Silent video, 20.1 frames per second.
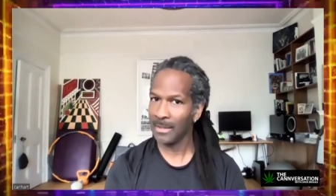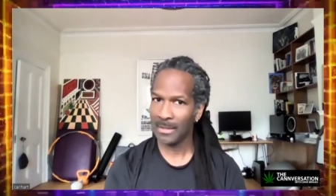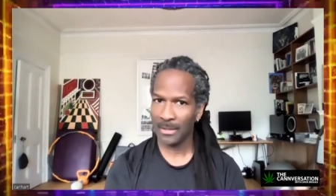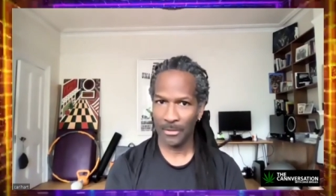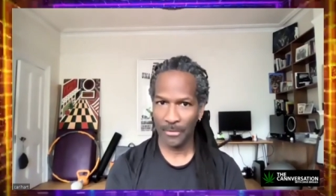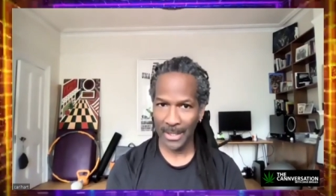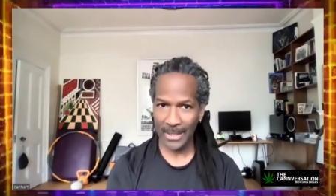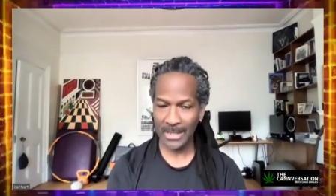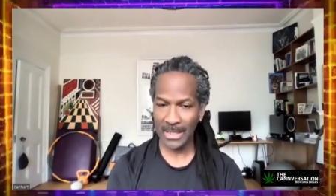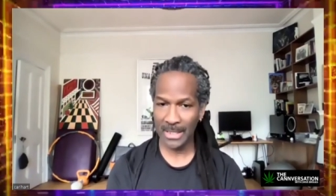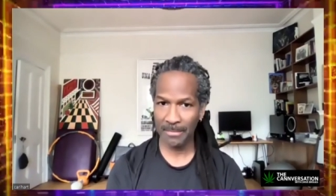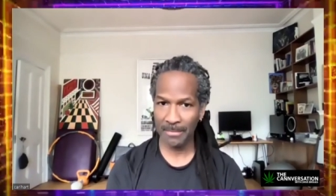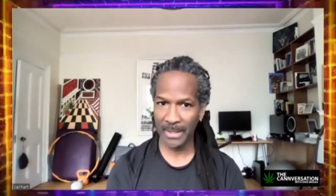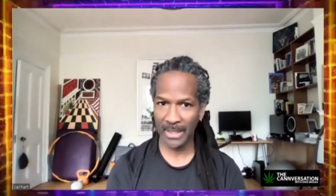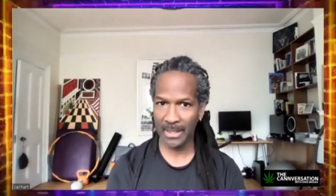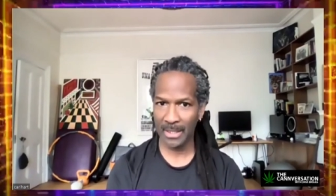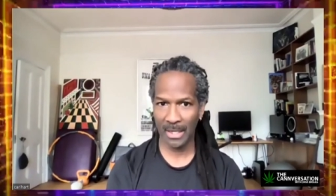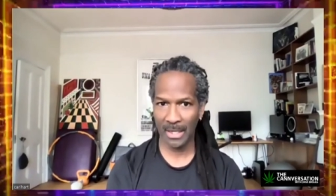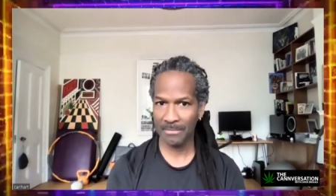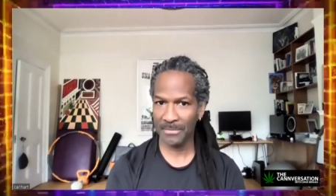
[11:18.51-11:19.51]
Question
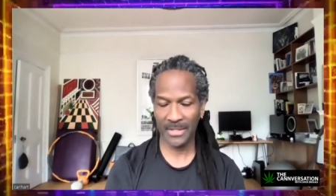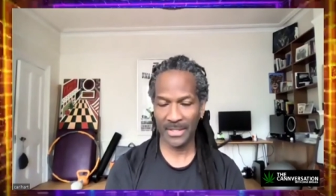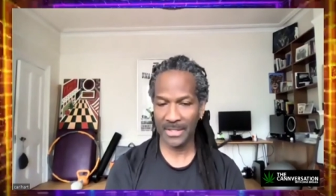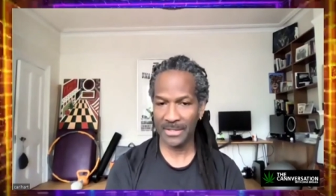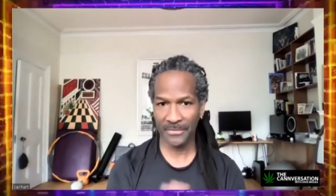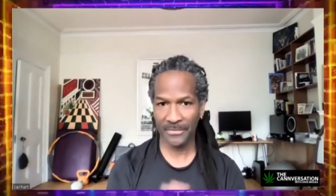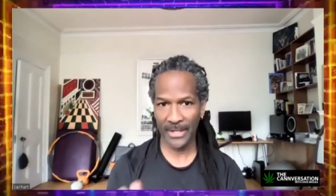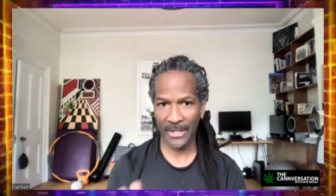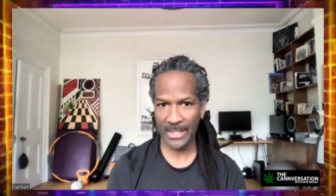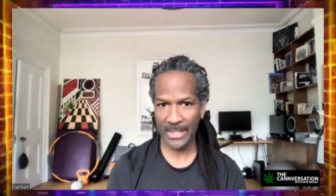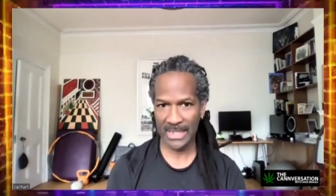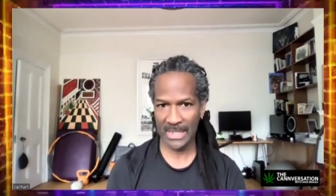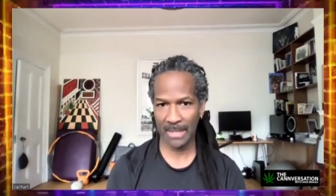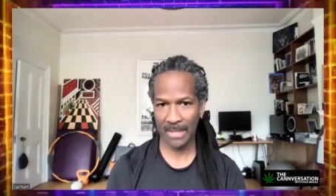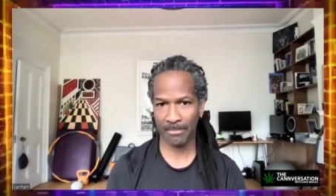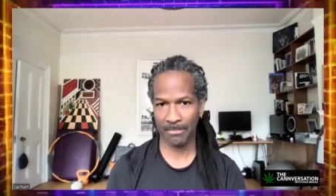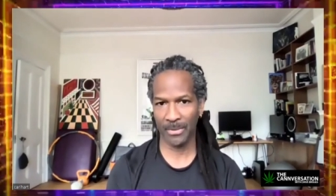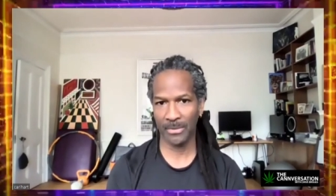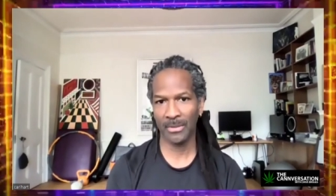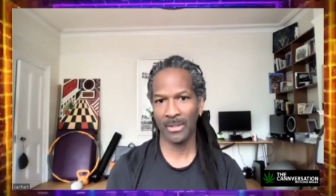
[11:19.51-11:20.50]
becomes it's very
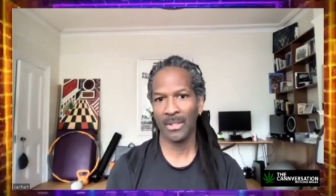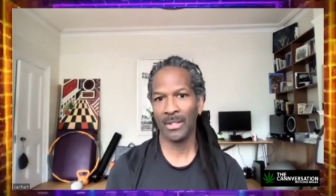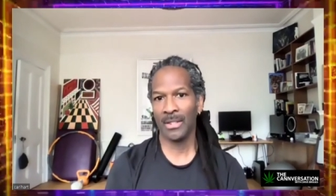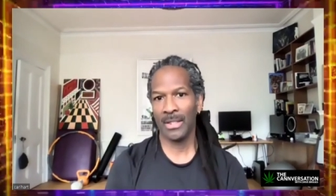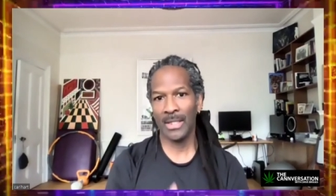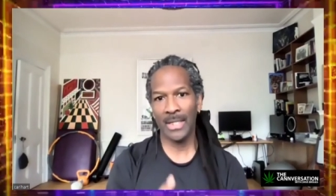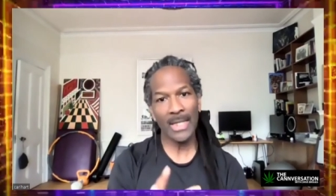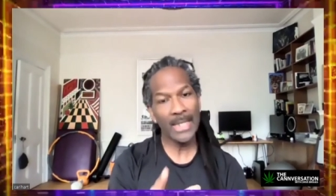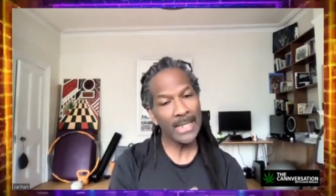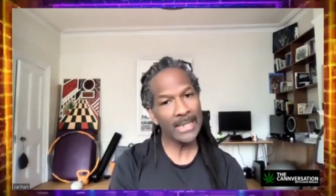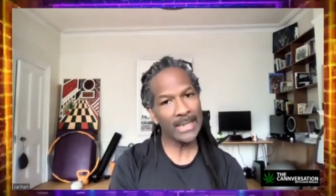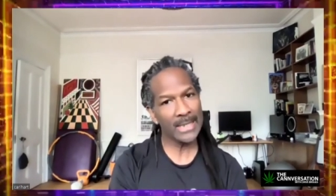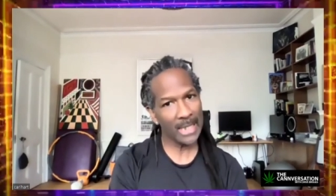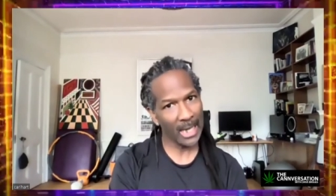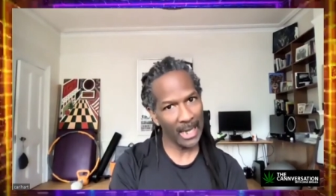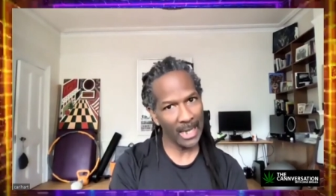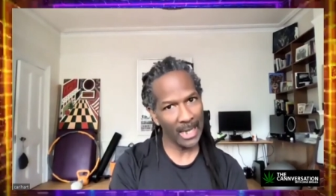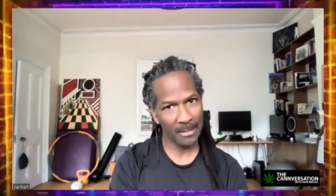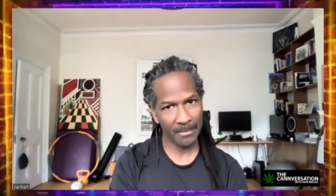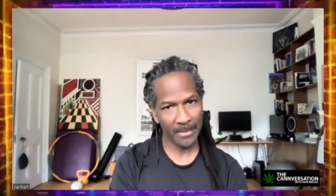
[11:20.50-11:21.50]
simple Is
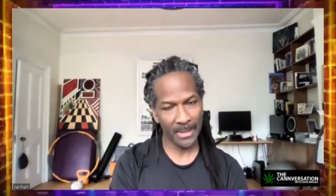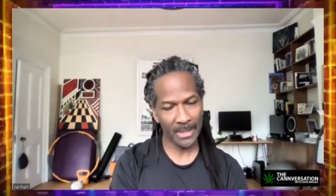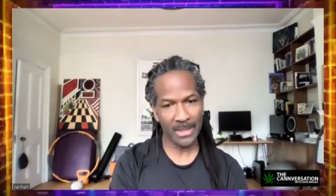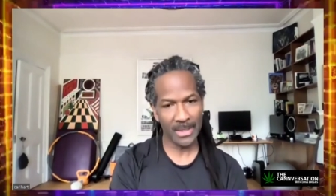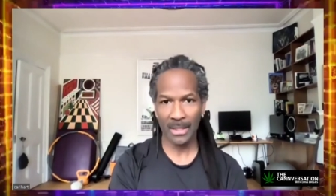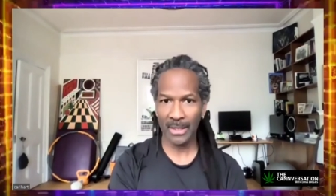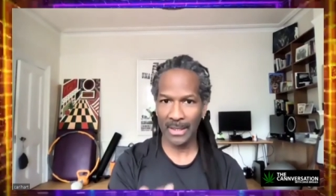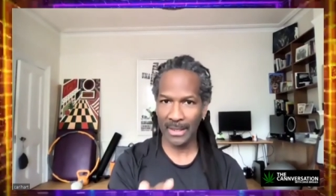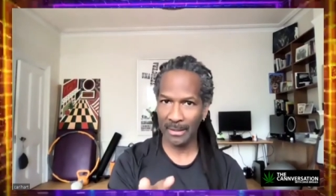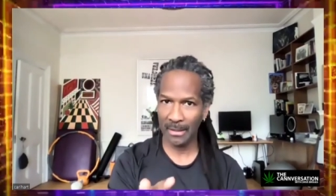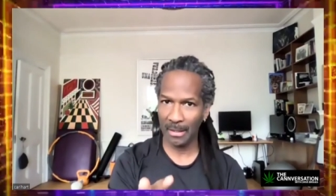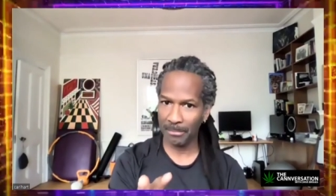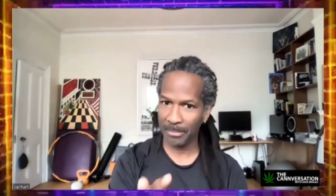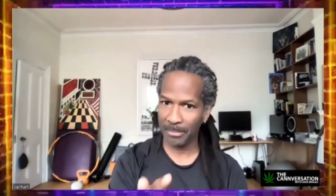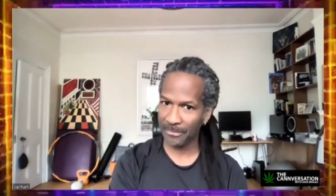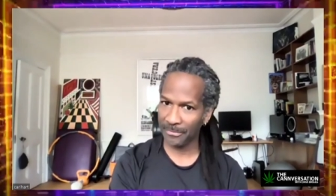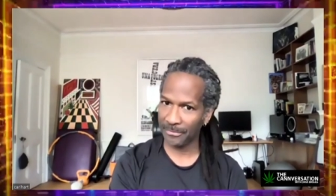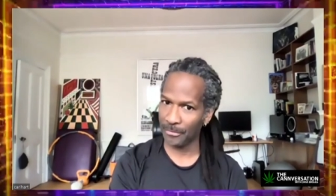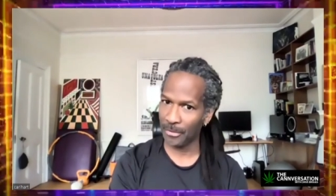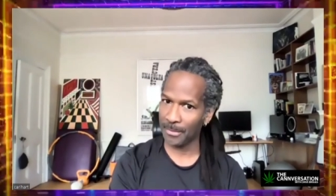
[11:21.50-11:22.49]
cannabis a, a
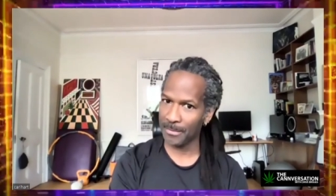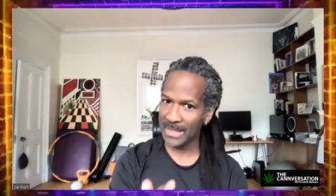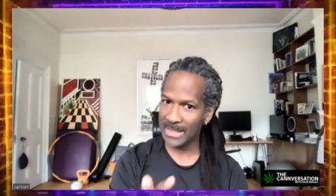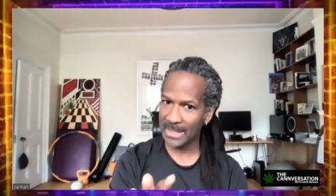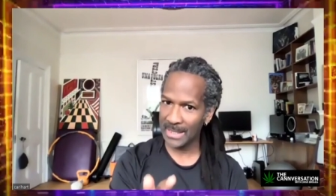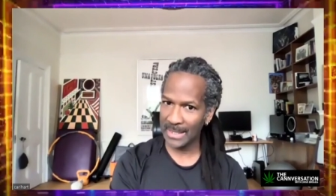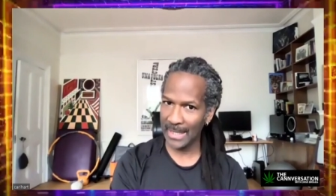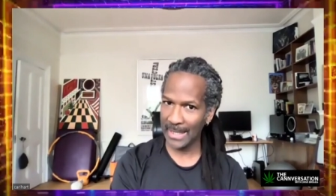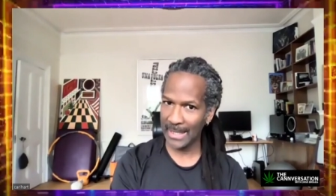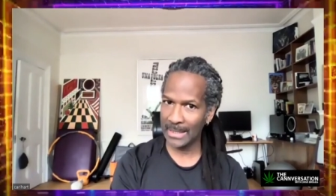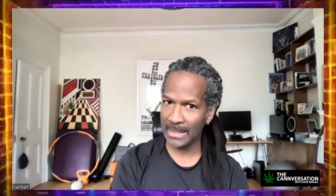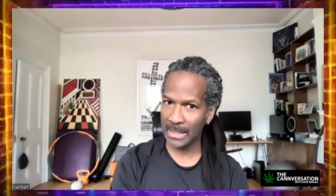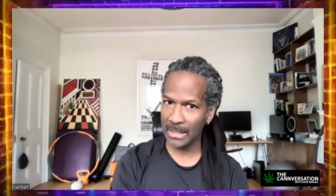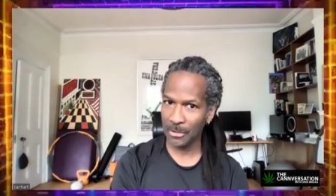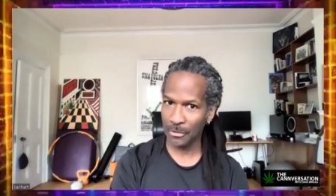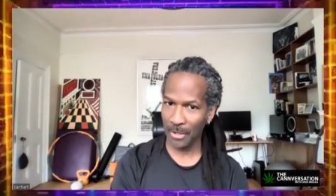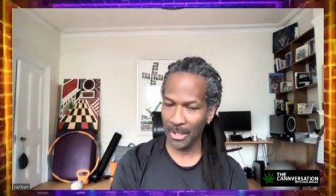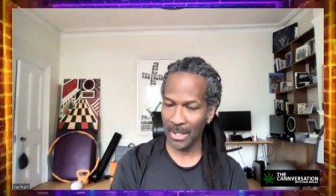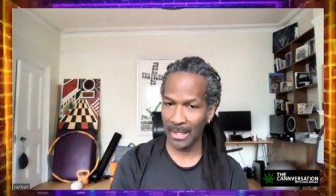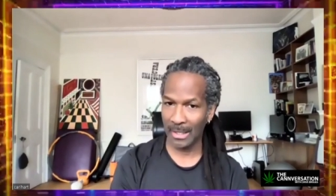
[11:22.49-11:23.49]
performance enhancing
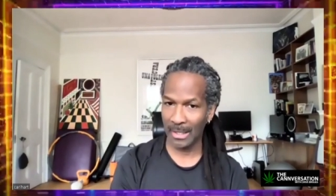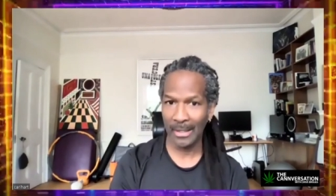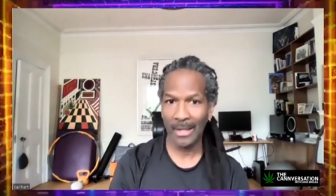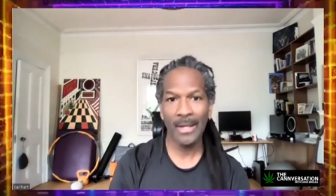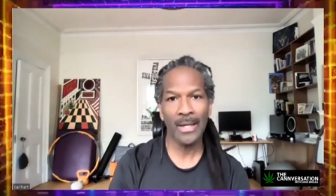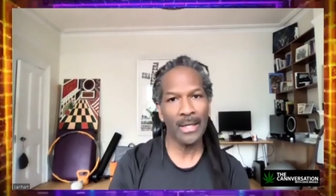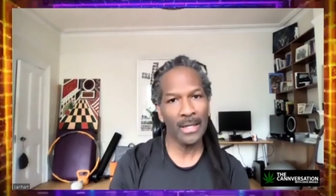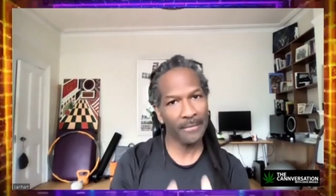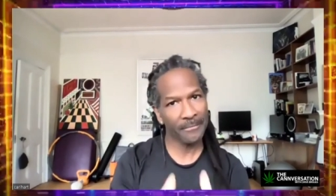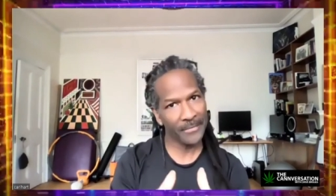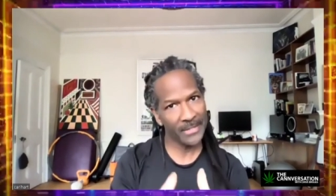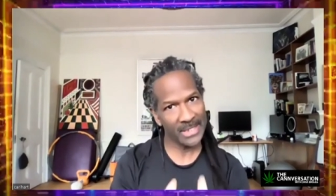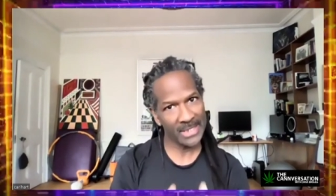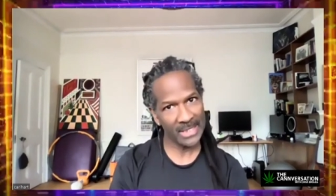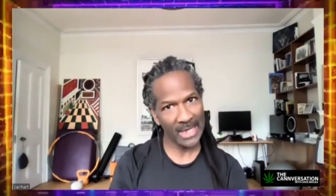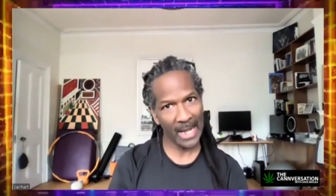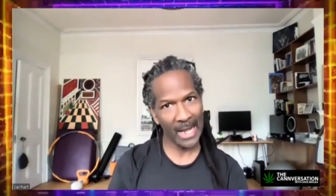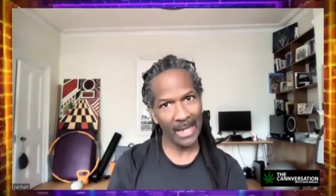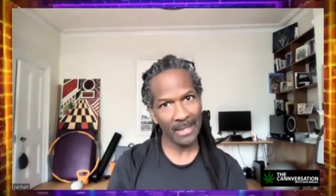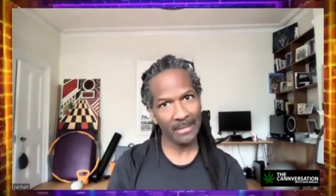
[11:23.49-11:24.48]
drug? If it's
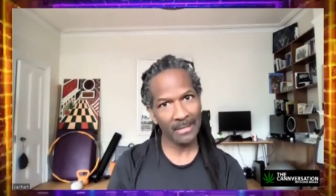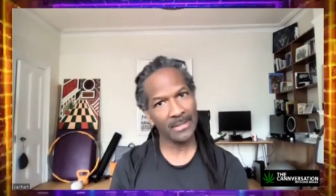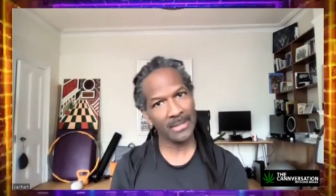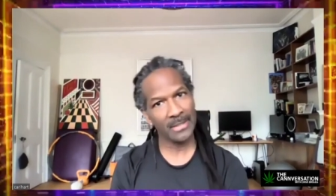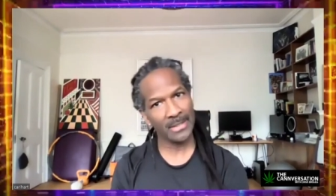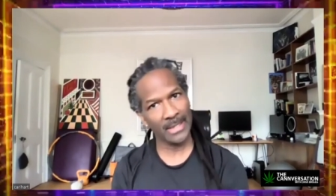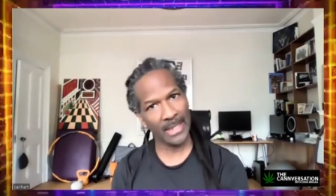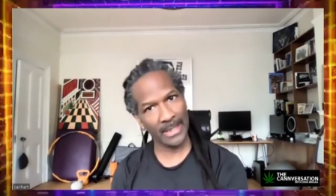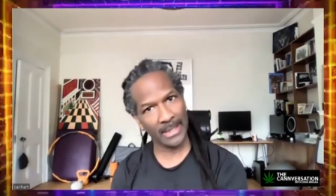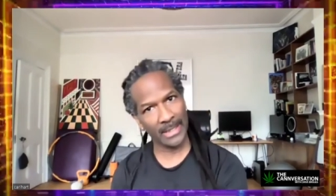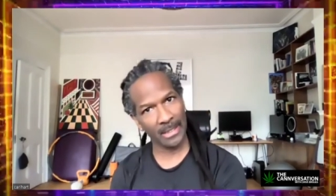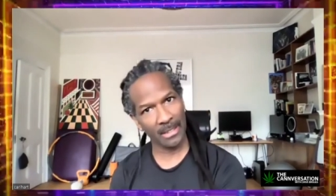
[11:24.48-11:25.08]
not, take